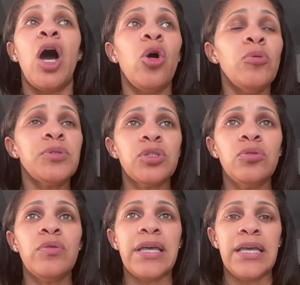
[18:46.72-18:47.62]

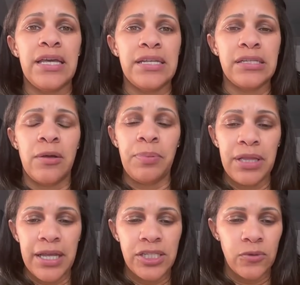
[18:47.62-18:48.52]
Homeschool is a
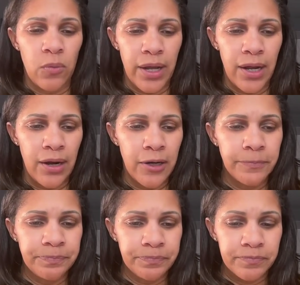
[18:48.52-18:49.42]
place
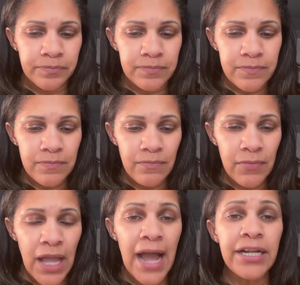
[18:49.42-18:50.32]
where
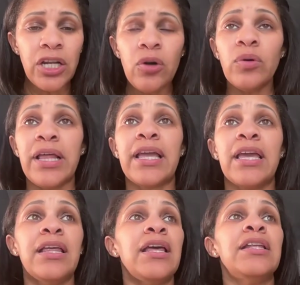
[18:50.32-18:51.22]
I know like
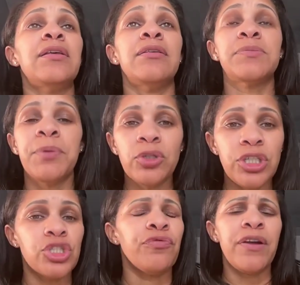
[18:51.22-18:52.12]
it's
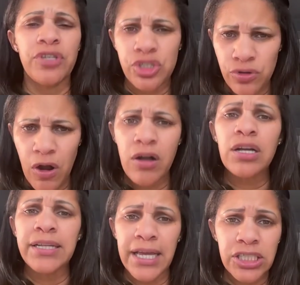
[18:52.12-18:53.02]
building a very strong
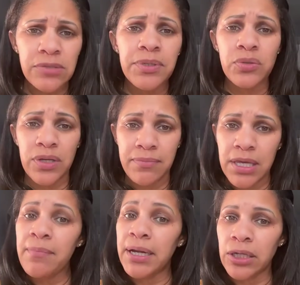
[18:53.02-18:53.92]
connection between
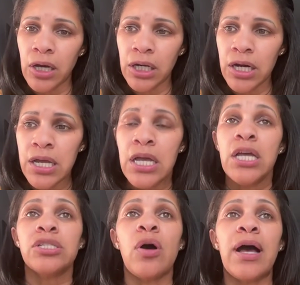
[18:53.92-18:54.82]
me and my daughter.
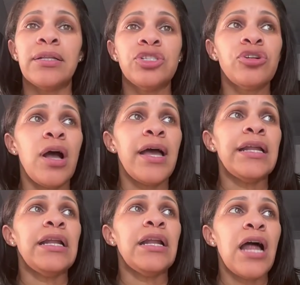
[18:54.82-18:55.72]
So I
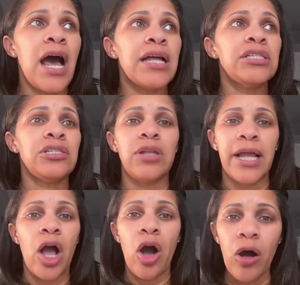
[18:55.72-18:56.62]
try not to
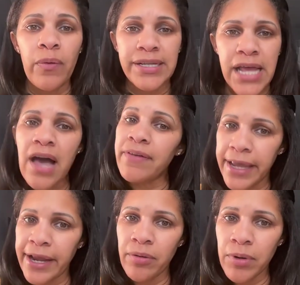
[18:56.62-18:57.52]
like always have a
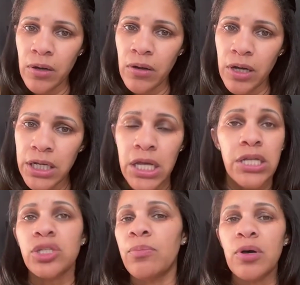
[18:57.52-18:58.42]
camera on.
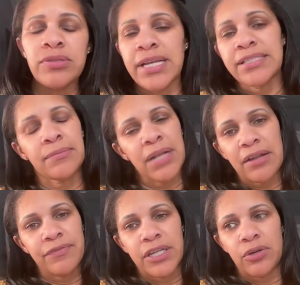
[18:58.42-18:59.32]
So most days I'm
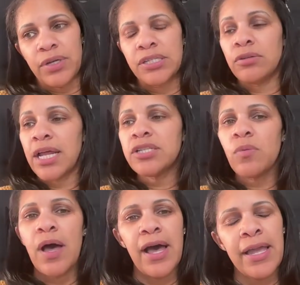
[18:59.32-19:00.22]
not videoing. So that's
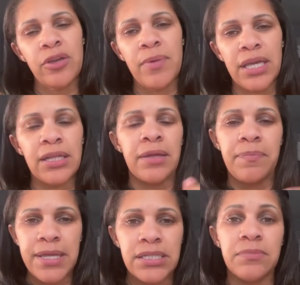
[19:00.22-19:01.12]
why you make it
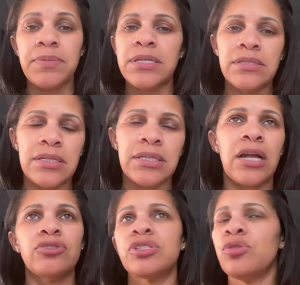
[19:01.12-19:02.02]
like bits and pieces and
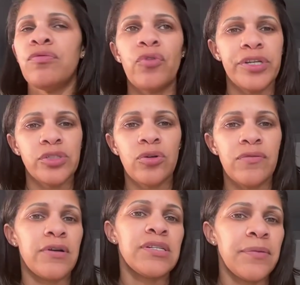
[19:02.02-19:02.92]
I'll just do a voiceover or